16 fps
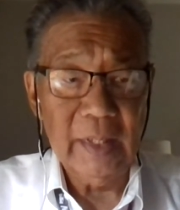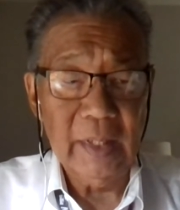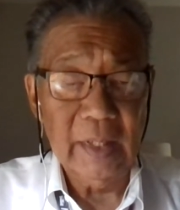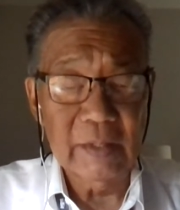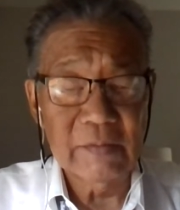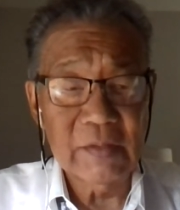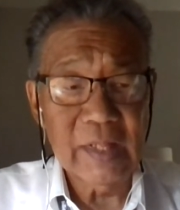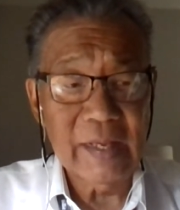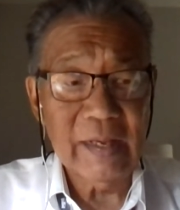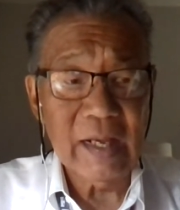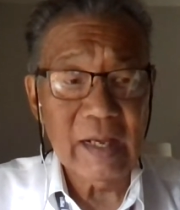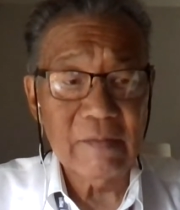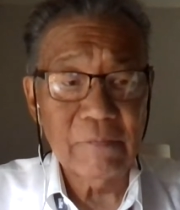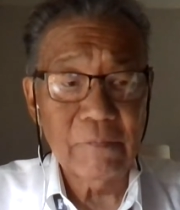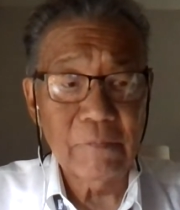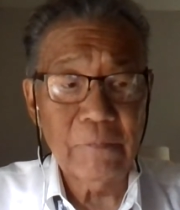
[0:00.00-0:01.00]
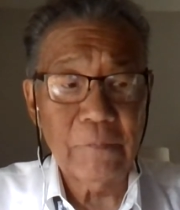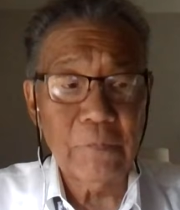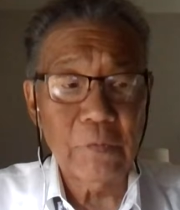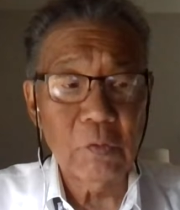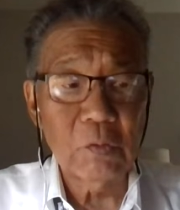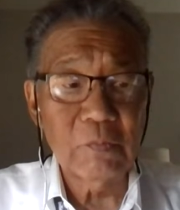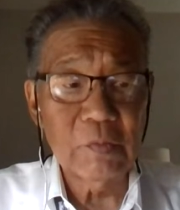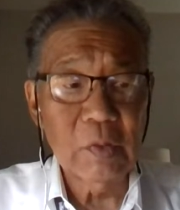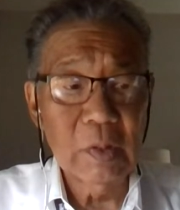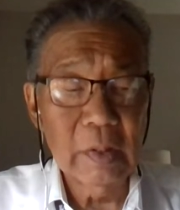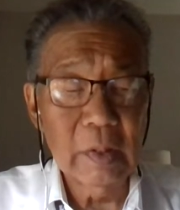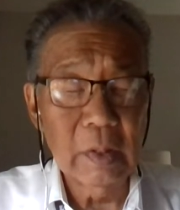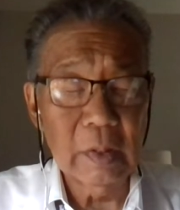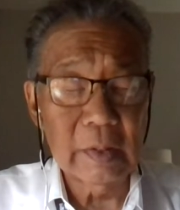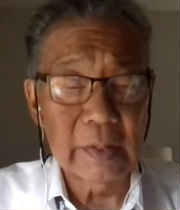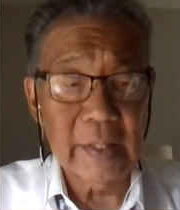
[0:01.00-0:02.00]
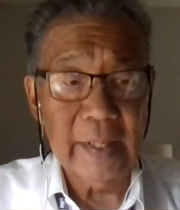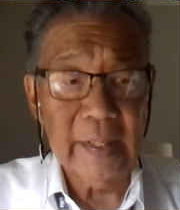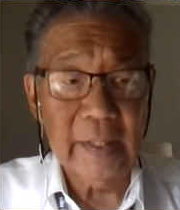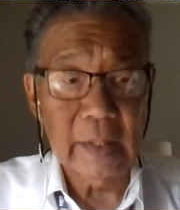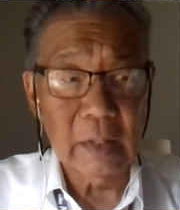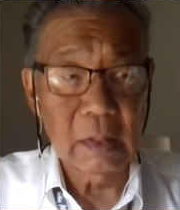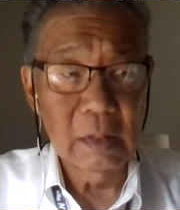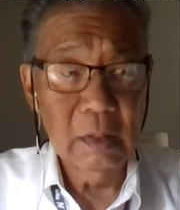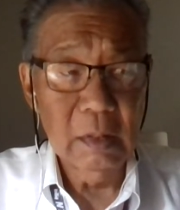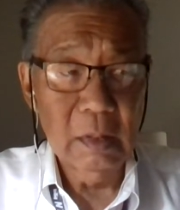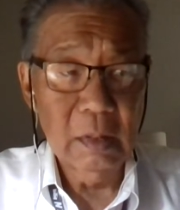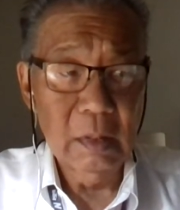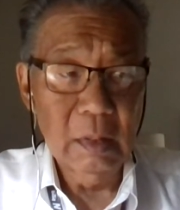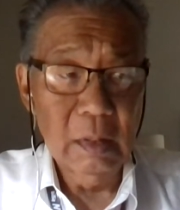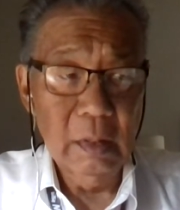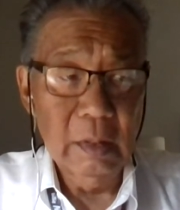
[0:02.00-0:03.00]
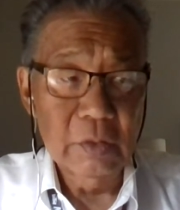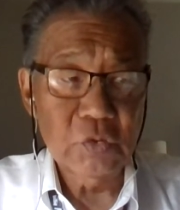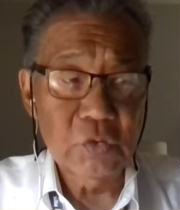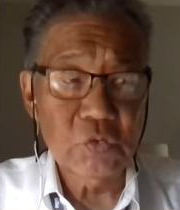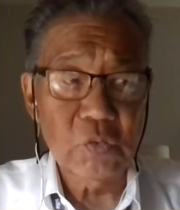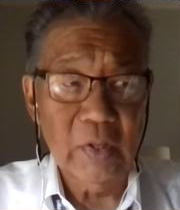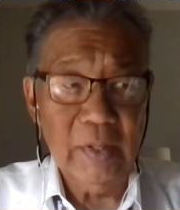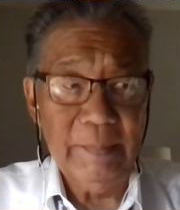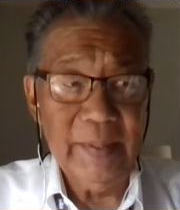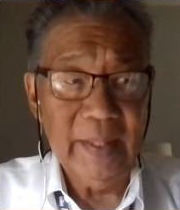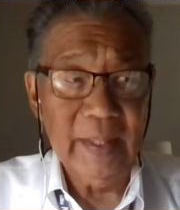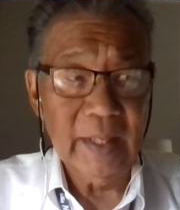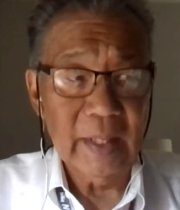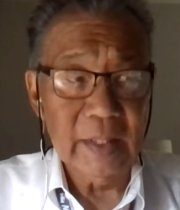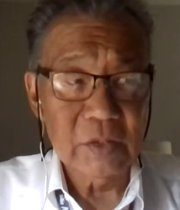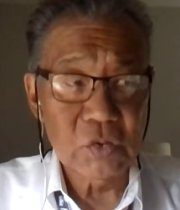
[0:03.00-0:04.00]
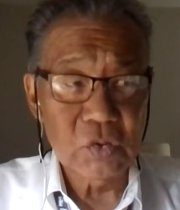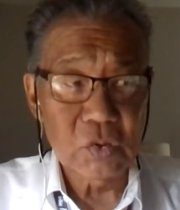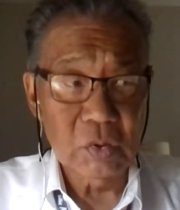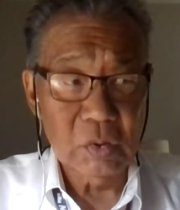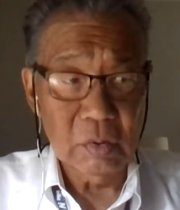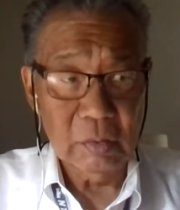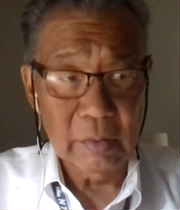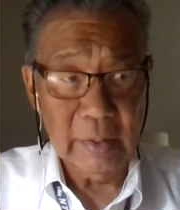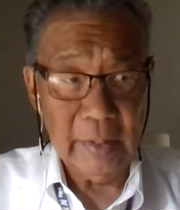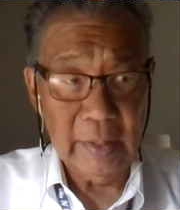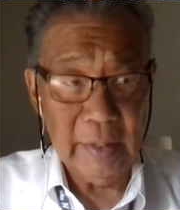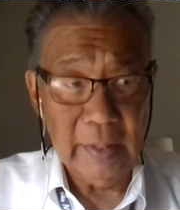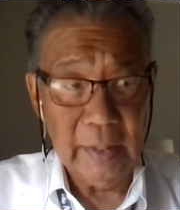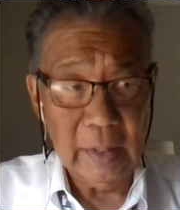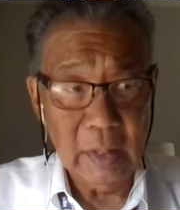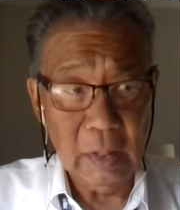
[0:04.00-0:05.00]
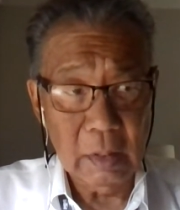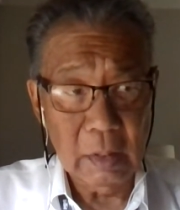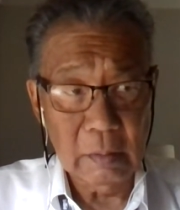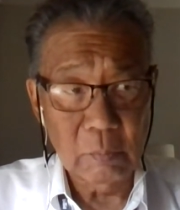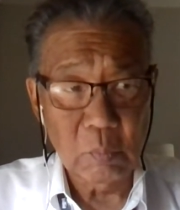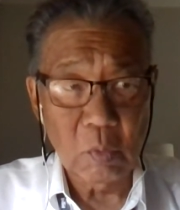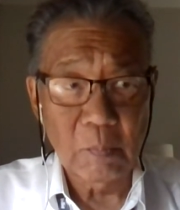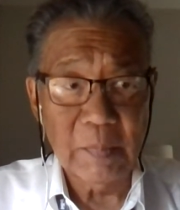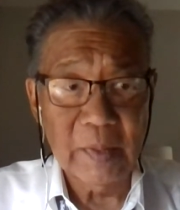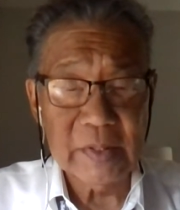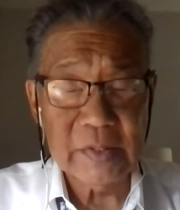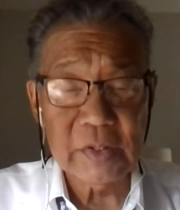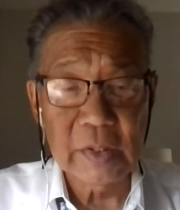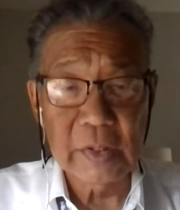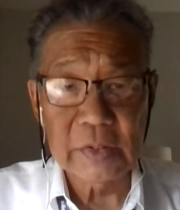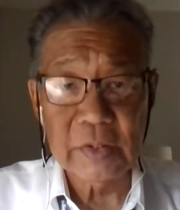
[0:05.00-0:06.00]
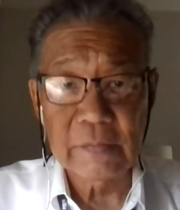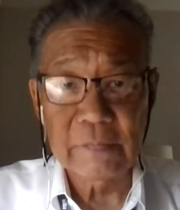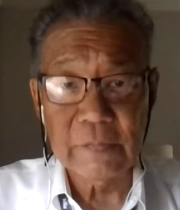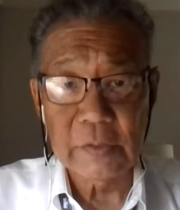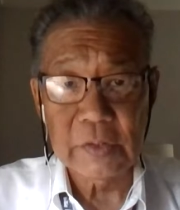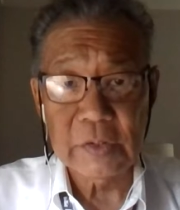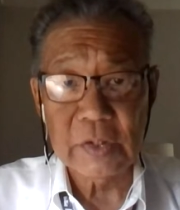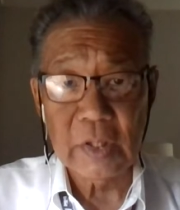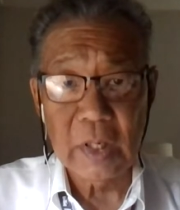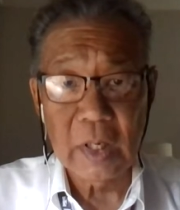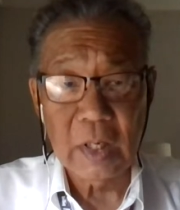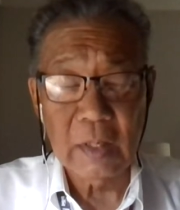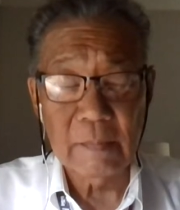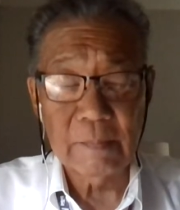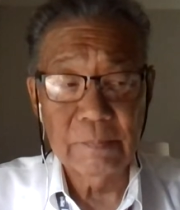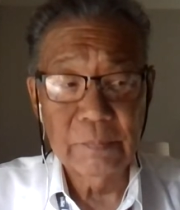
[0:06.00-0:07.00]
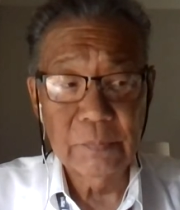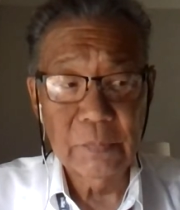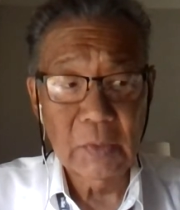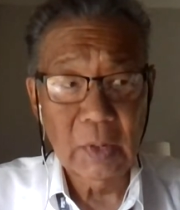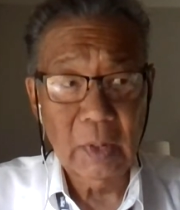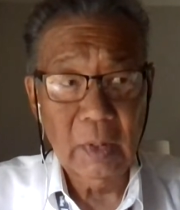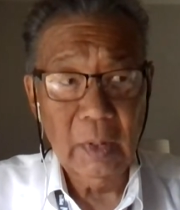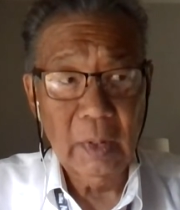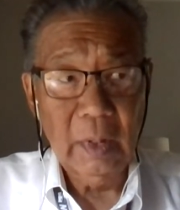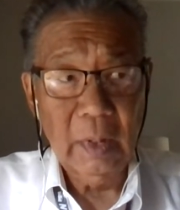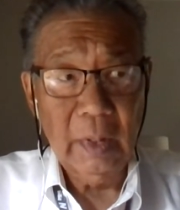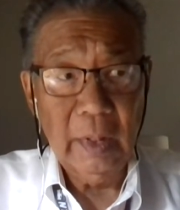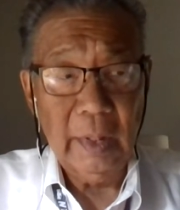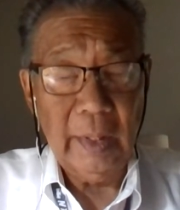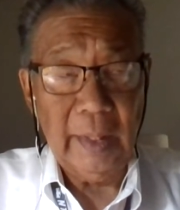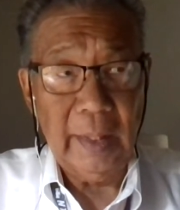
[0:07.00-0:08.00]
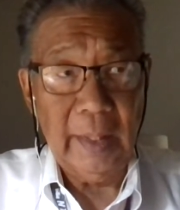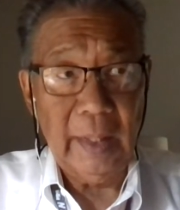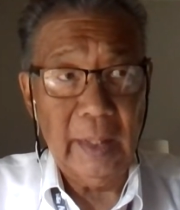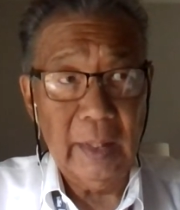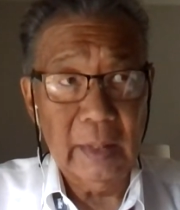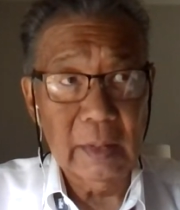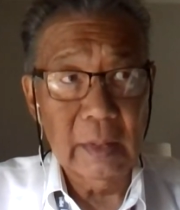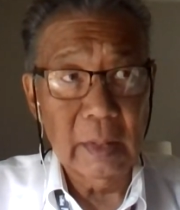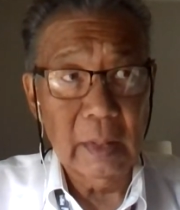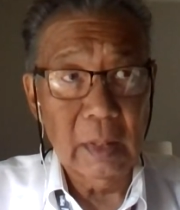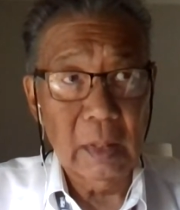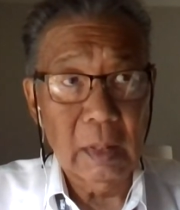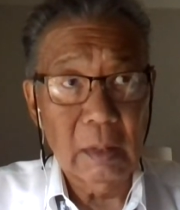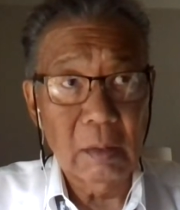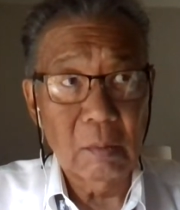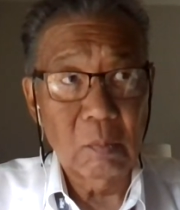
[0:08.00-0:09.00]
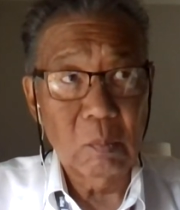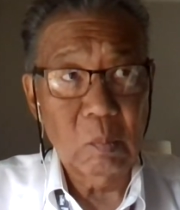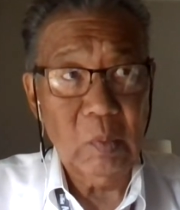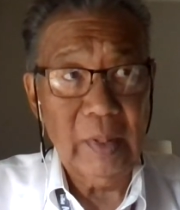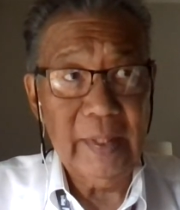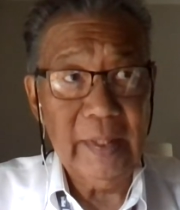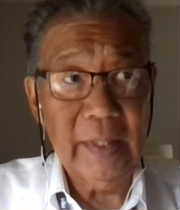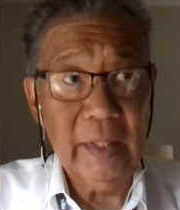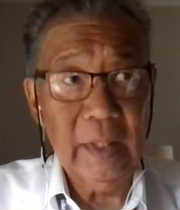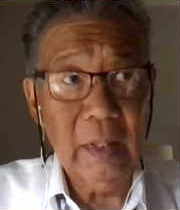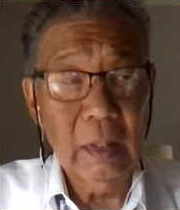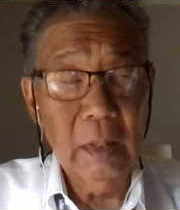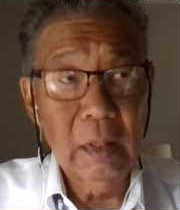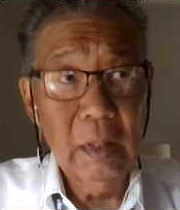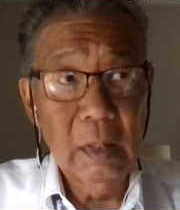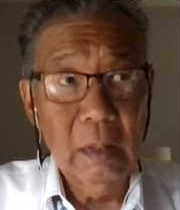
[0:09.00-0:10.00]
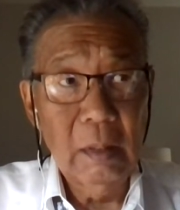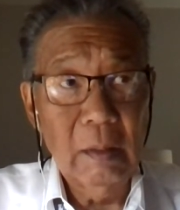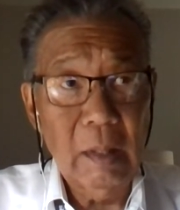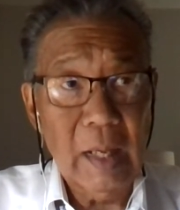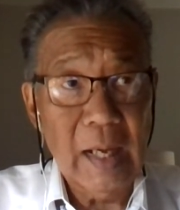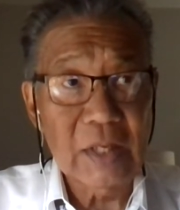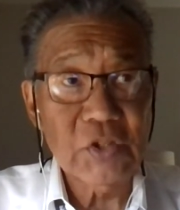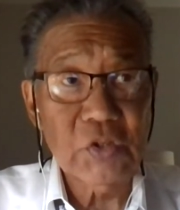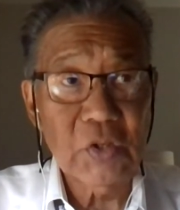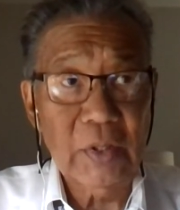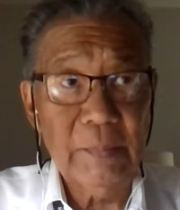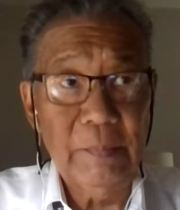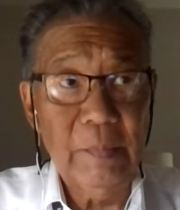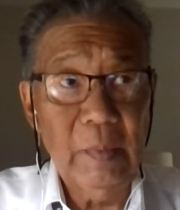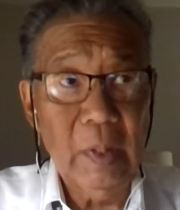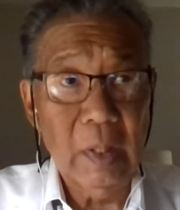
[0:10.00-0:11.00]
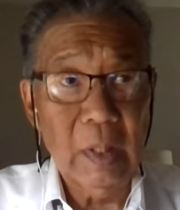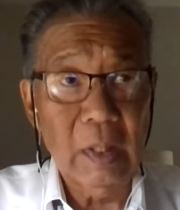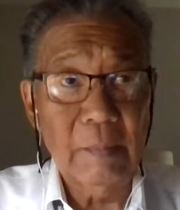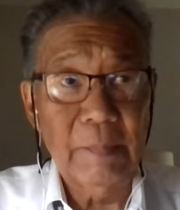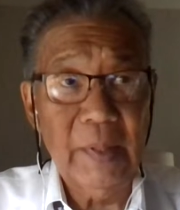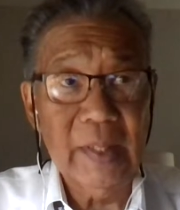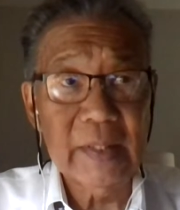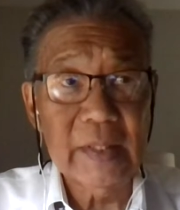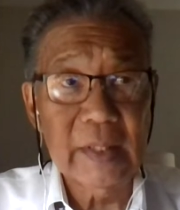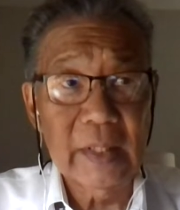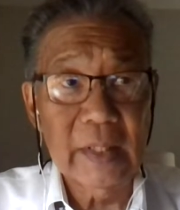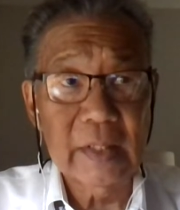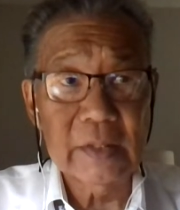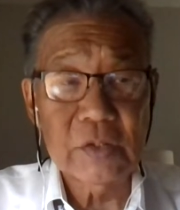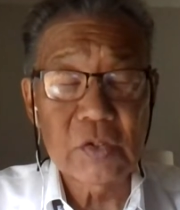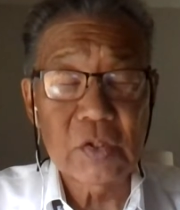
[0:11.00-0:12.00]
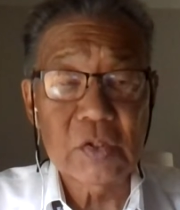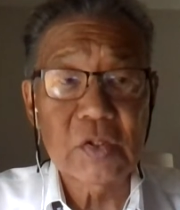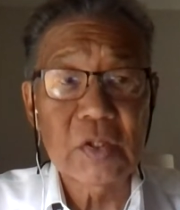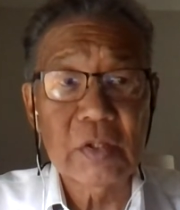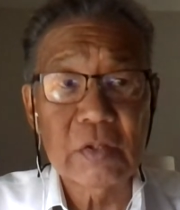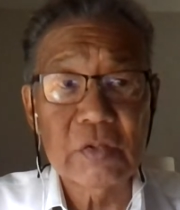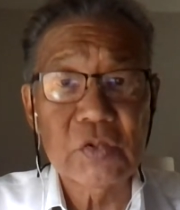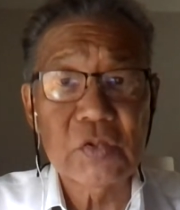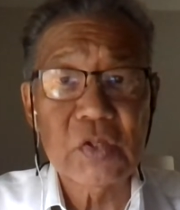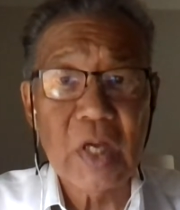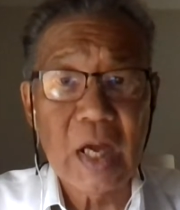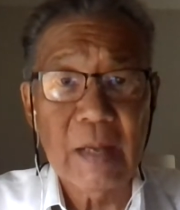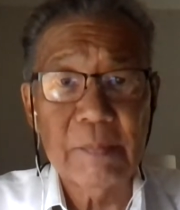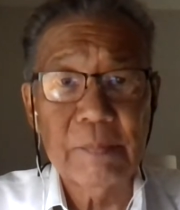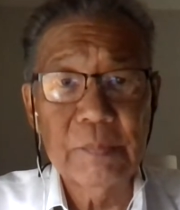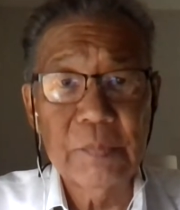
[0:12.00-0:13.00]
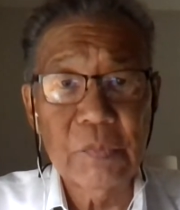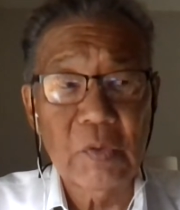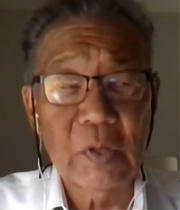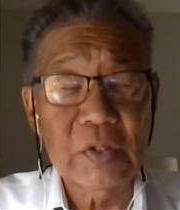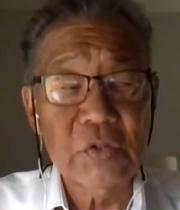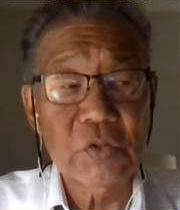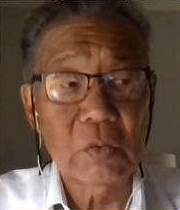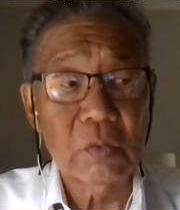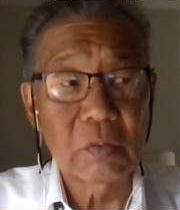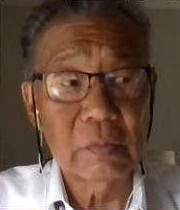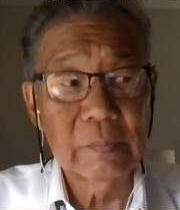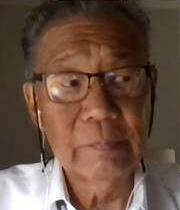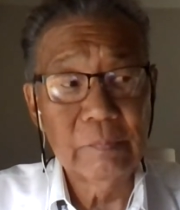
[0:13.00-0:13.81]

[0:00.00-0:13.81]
and they got full data streaming as to the uh, robustness of the stock. And uh, we actually uh, met the 600 stop threshold.